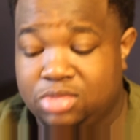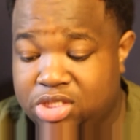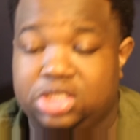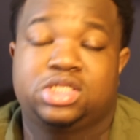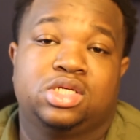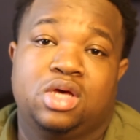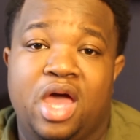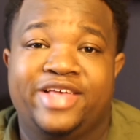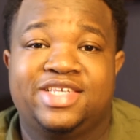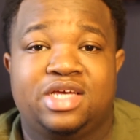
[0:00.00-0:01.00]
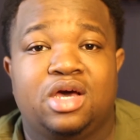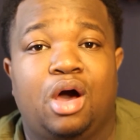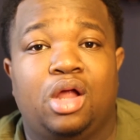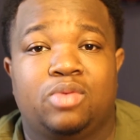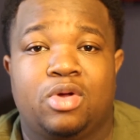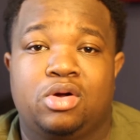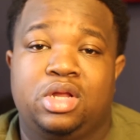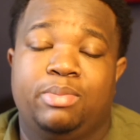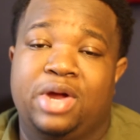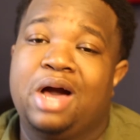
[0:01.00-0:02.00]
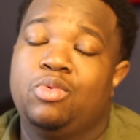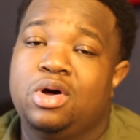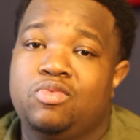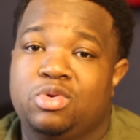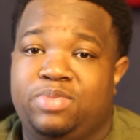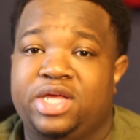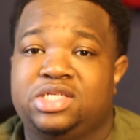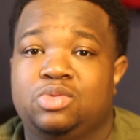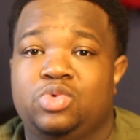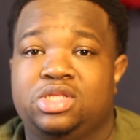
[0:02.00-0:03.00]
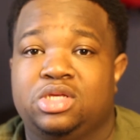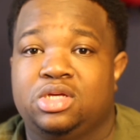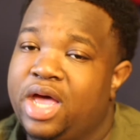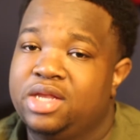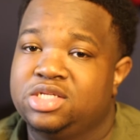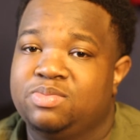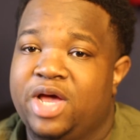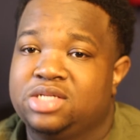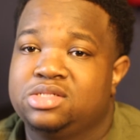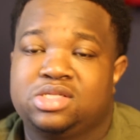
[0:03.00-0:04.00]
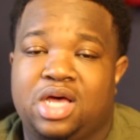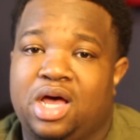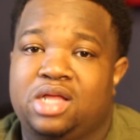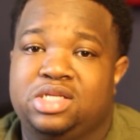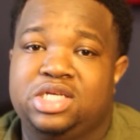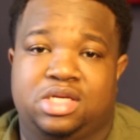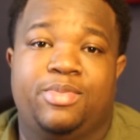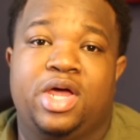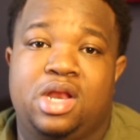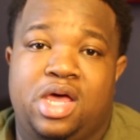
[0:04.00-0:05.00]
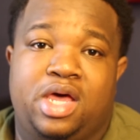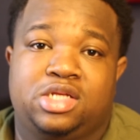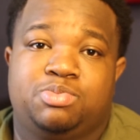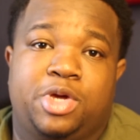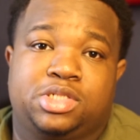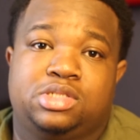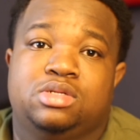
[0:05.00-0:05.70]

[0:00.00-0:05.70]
It's a good all-around clipper. I will replace them with the Andis Masters. These are better than the Andis Masters